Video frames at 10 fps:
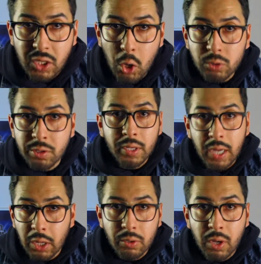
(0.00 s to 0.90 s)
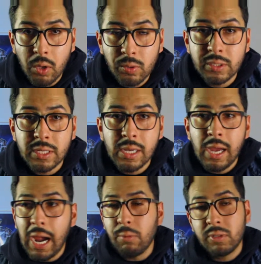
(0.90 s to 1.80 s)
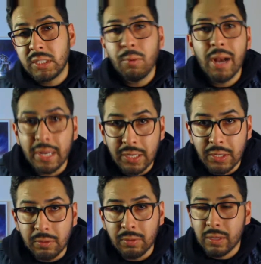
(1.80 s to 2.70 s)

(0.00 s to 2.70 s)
codes or the color codes. I will see what I can do.